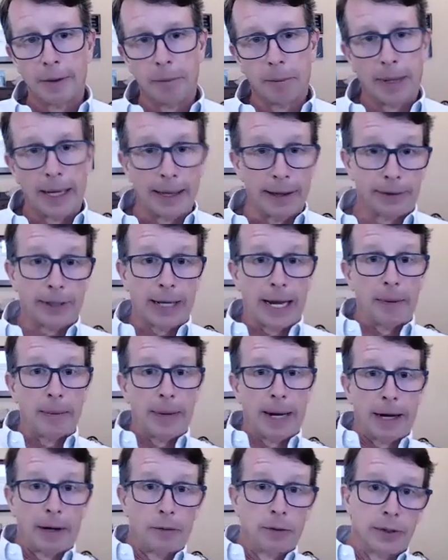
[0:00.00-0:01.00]
by the time
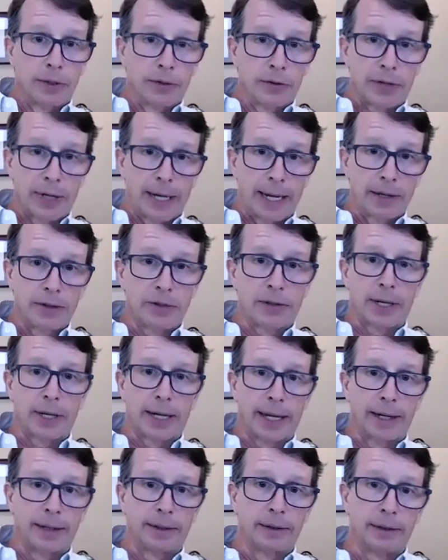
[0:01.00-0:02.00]
I was
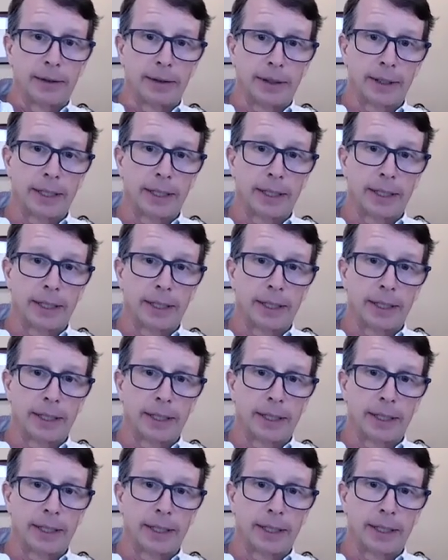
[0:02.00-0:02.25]
exiting